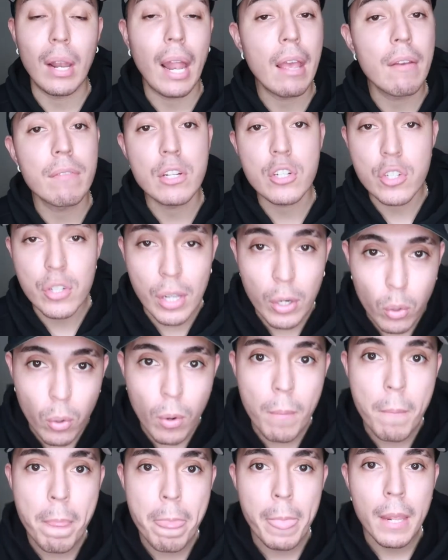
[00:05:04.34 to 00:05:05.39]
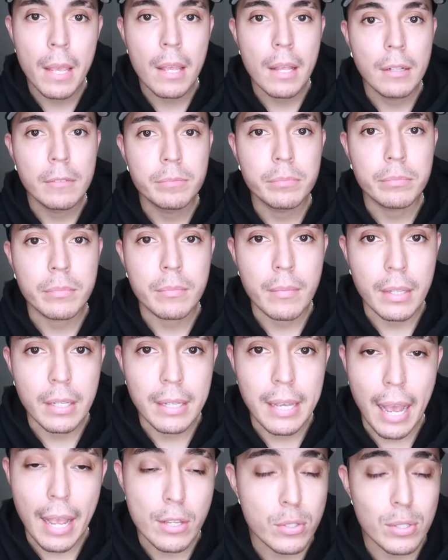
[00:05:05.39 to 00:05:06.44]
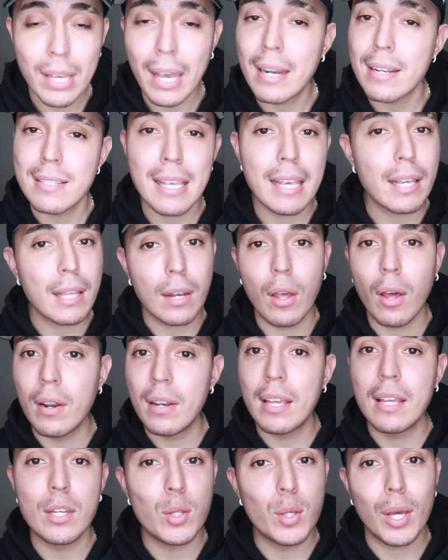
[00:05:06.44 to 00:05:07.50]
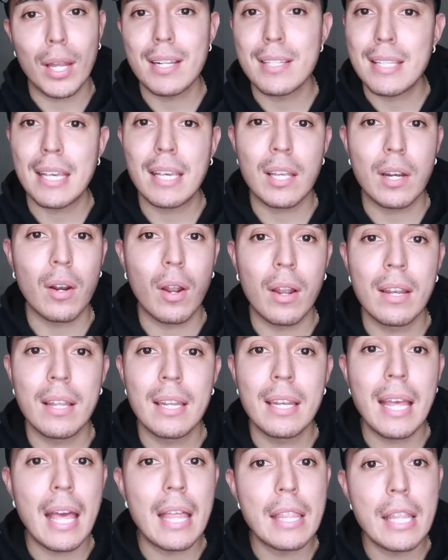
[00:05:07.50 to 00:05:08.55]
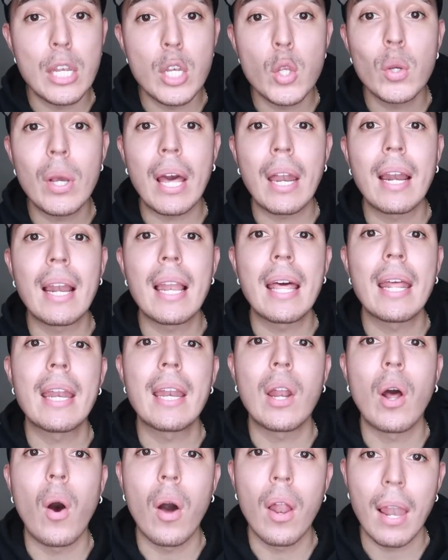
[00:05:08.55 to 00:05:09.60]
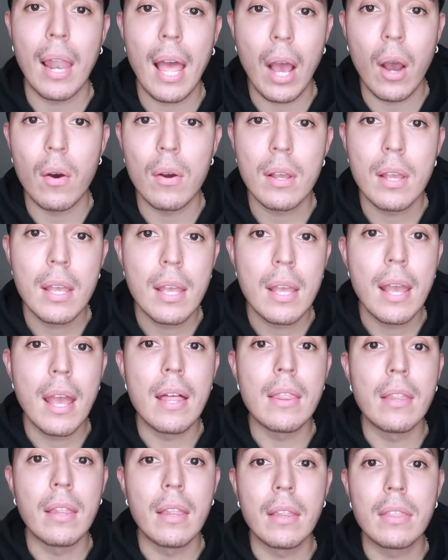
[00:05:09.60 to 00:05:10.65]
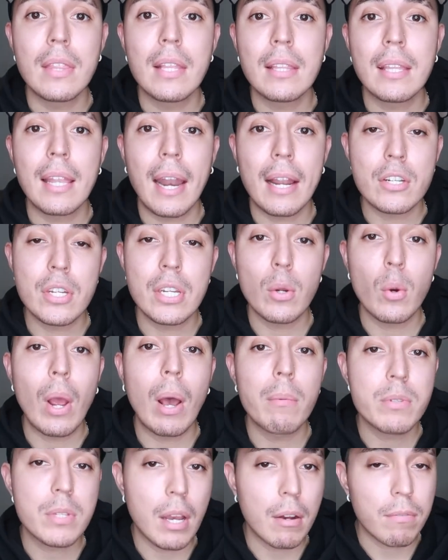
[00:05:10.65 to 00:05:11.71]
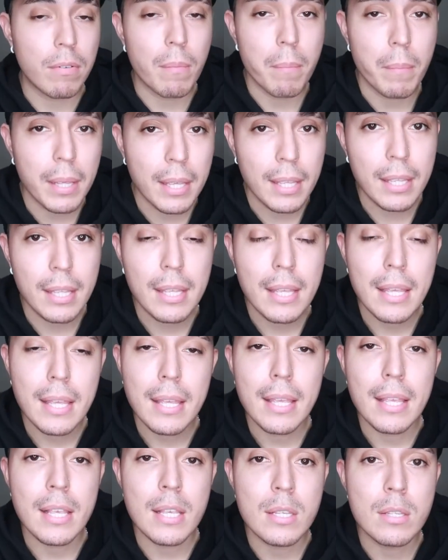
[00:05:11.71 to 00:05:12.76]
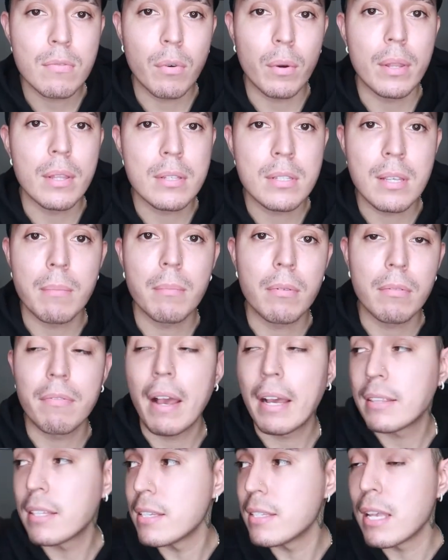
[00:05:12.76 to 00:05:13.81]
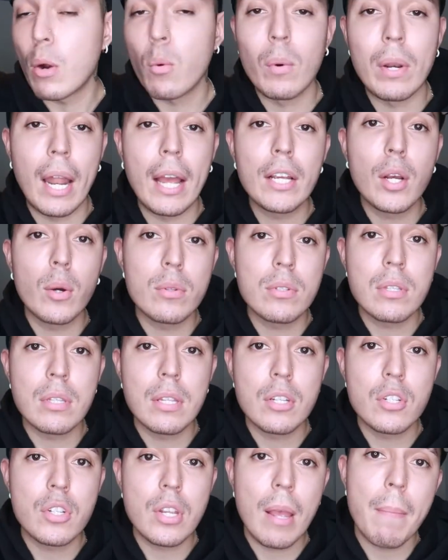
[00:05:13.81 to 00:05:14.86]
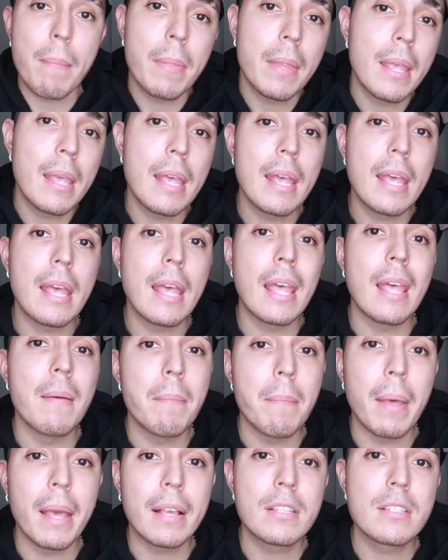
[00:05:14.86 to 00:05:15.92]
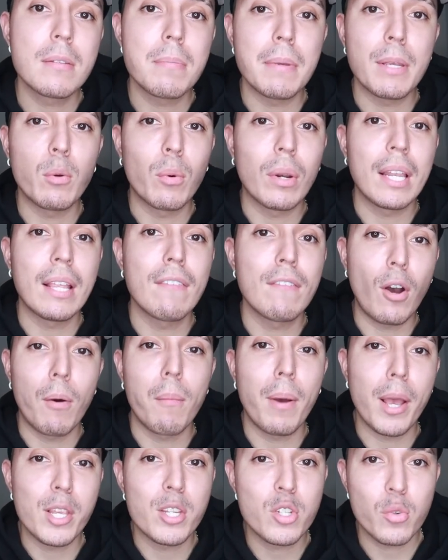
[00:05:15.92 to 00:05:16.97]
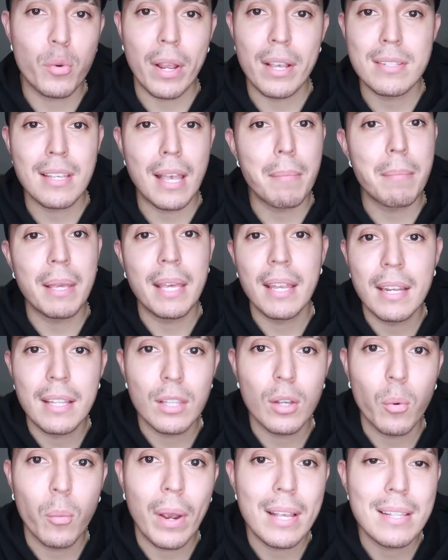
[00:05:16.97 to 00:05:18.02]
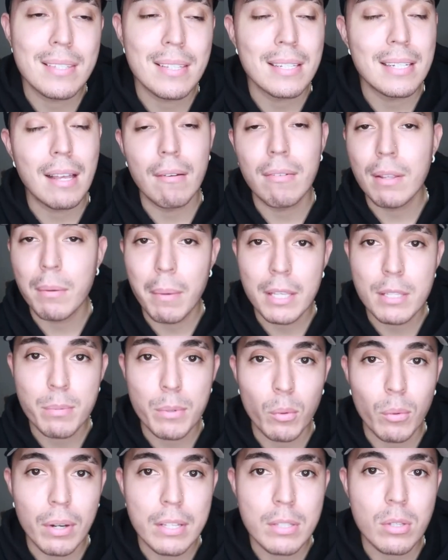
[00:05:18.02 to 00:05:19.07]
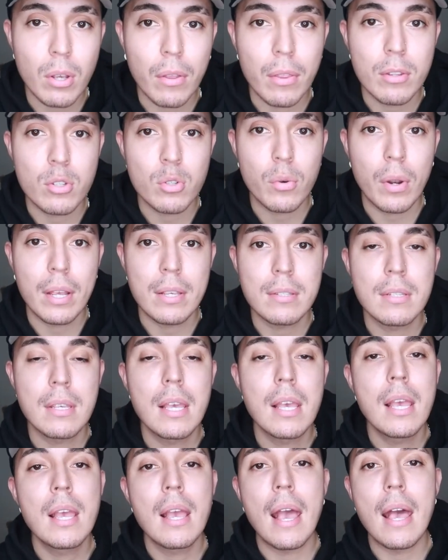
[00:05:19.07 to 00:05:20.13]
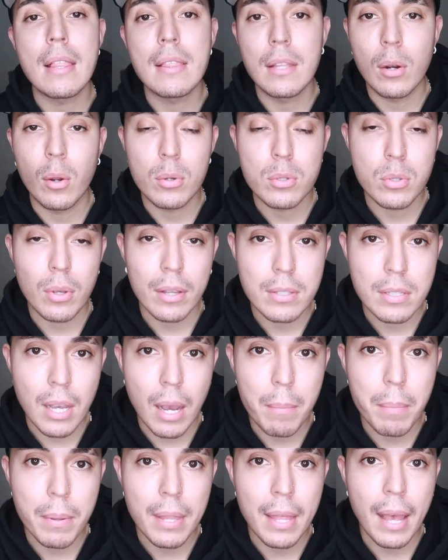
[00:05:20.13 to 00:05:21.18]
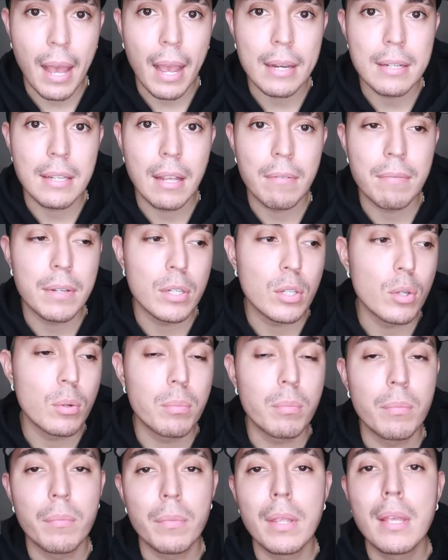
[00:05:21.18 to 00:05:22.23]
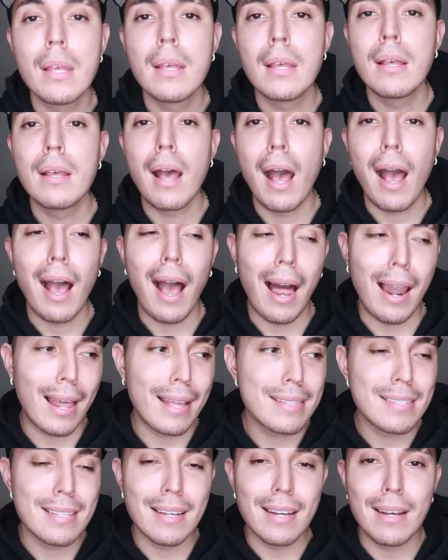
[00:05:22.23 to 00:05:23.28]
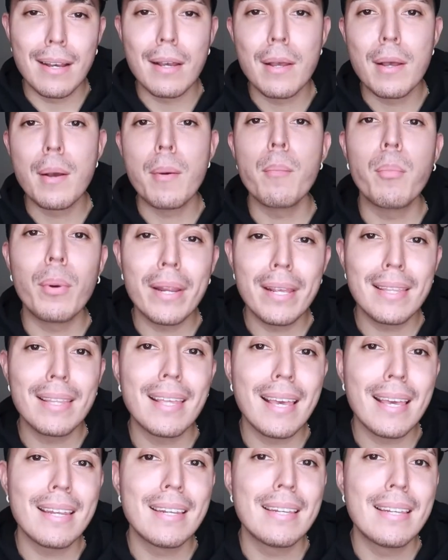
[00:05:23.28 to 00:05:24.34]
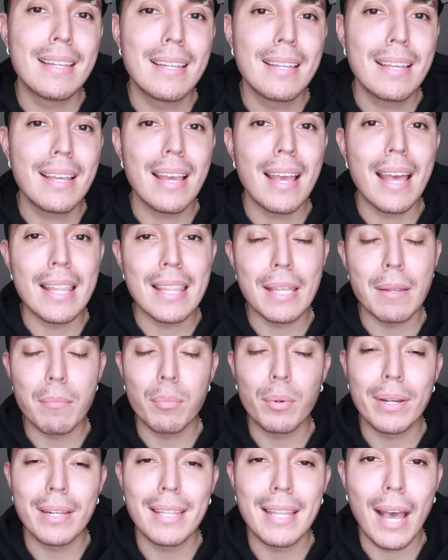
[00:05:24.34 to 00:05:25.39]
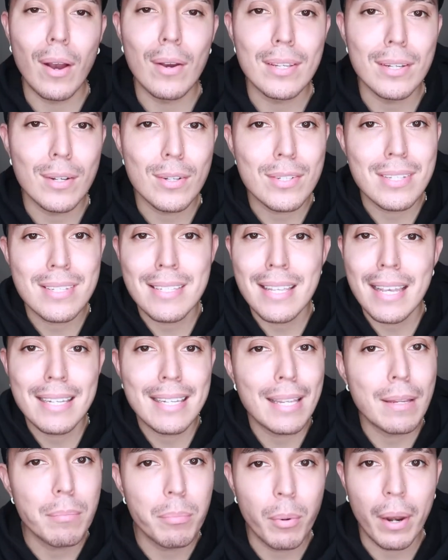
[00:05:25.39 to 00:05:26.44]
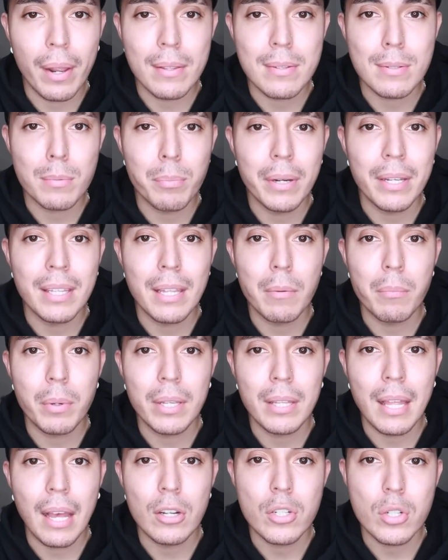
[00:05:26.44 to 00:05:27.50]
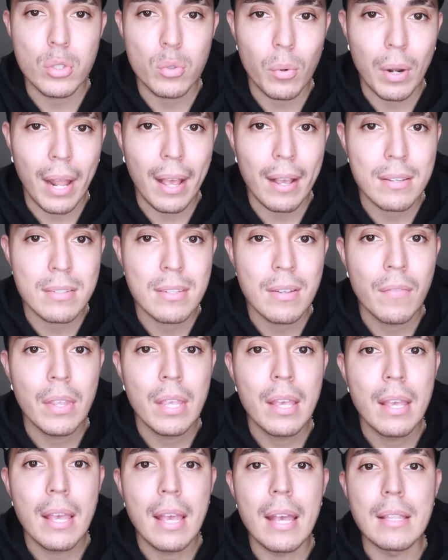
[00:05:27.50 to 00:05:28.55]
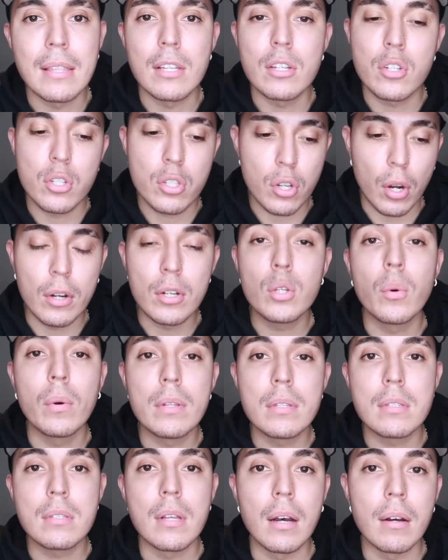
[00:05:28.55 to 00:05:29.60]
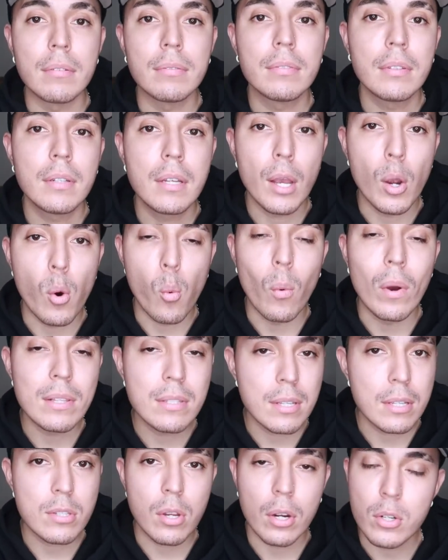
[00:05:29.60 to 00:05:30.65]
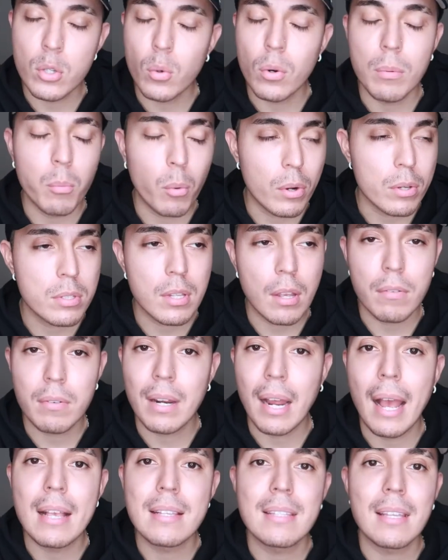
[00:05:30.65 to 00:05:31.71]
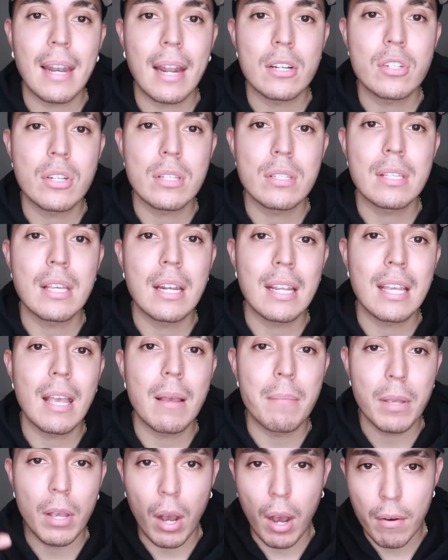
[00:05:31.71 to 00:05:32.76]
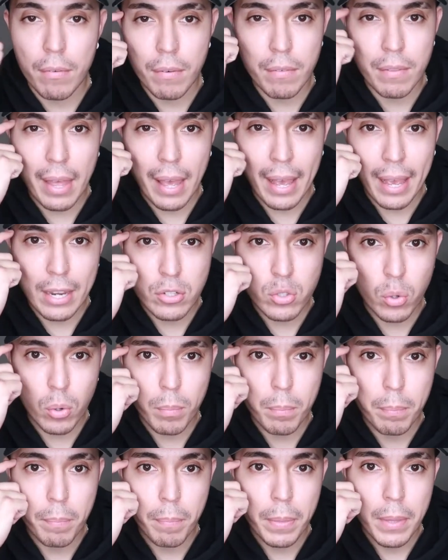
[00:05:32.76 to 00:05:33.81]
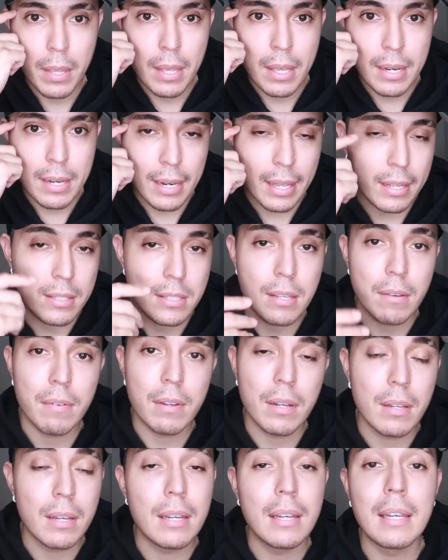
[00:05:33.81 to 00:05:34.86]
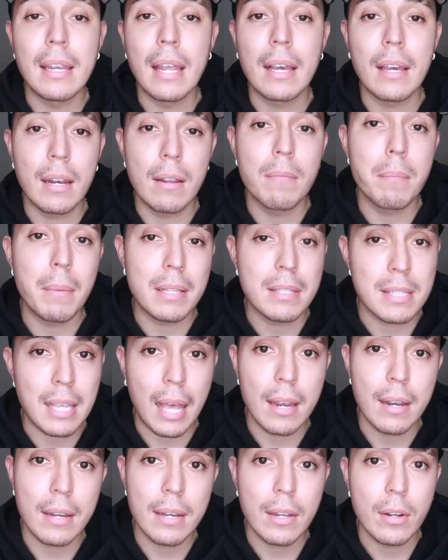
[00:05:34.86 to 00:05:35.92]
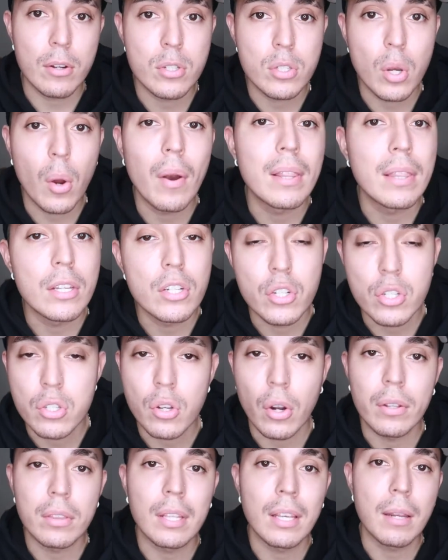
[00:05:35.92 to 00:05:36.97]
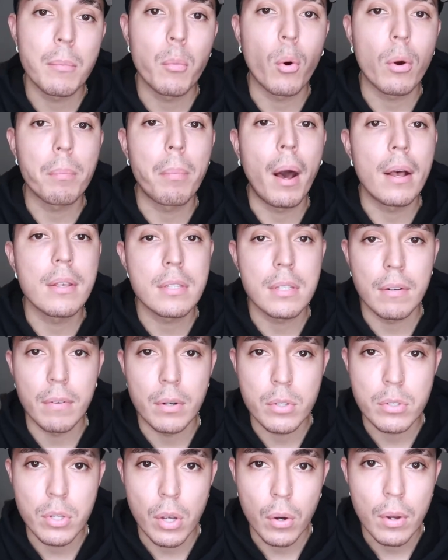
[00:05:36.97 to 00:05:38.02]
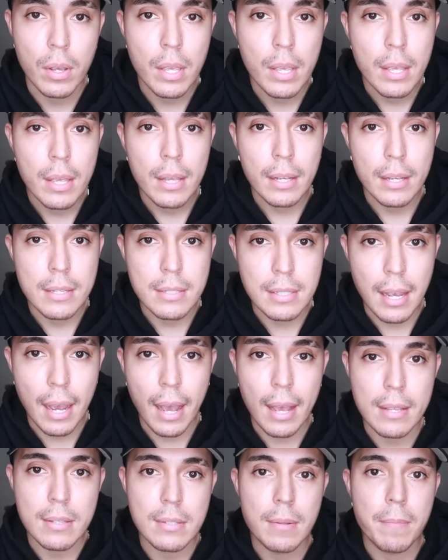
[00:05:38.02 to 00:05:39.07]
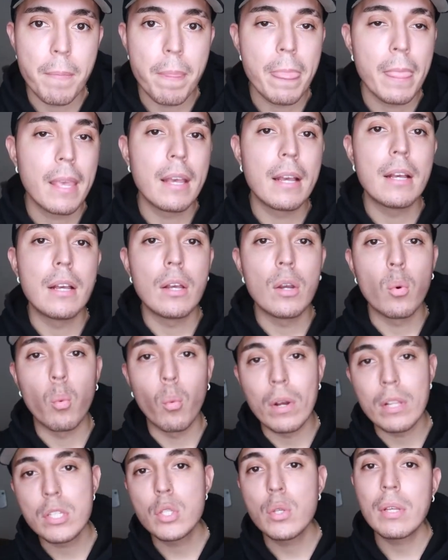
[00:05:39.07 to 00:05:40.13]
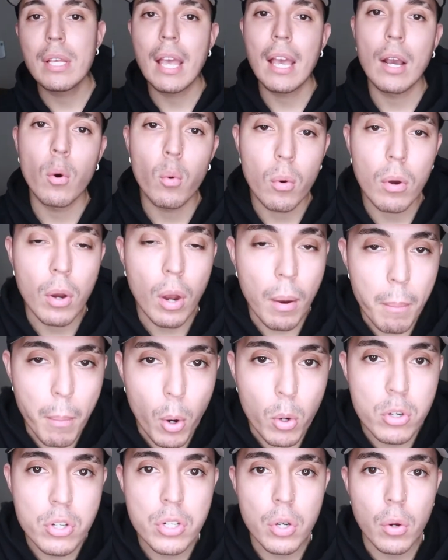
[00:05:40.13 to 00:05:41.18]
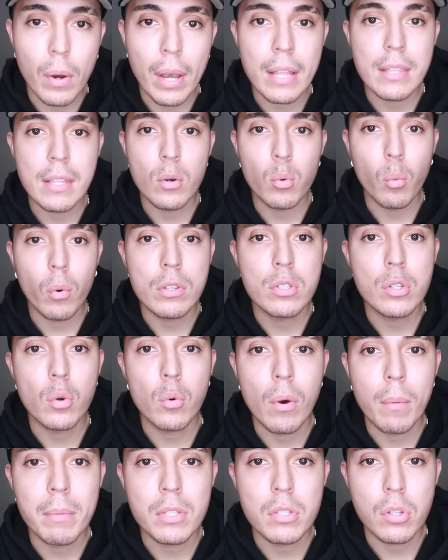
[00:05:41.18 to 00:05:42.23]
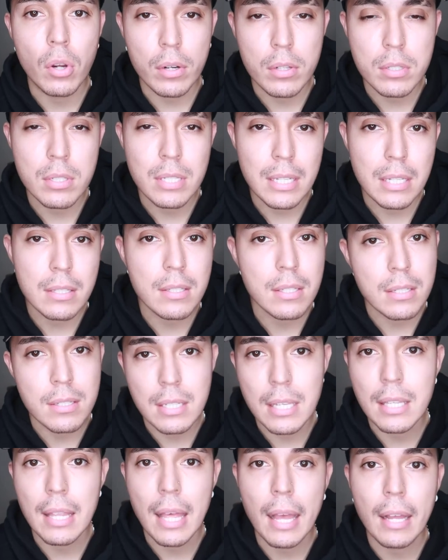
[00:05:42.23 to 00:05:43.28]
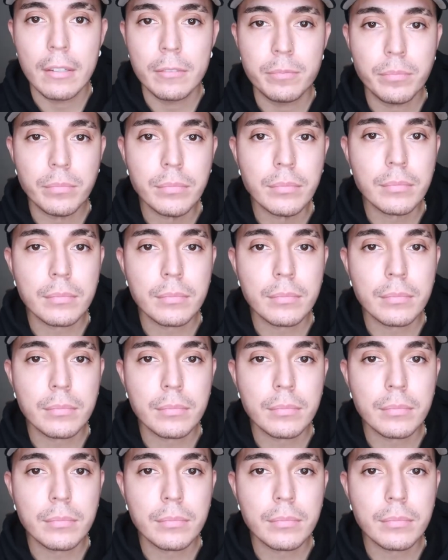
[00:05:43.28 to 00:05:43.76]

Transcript: life in general guys you got to take it all in you got to take it all in and then you got to let it all out and then the thing that actually helps out for me is for the simple fact is that when I go to the gym, it makes me relieve all my stress. I be hitting the weights. It definitely makes me release all the stress. And then also on top of that, I definitely do. I like to breathe in and then breathe out. You know, just take deep breaths. Breathe in, breathe out. Just relax. And then just start doing stuff. Once I start doing more stuff, guys, it actually is going to get me off of that actual negativity, negative mentality or so. And then just start thinking more positive or so. Because, guys, once you get uh, emotional and then once a woman starts see, to see that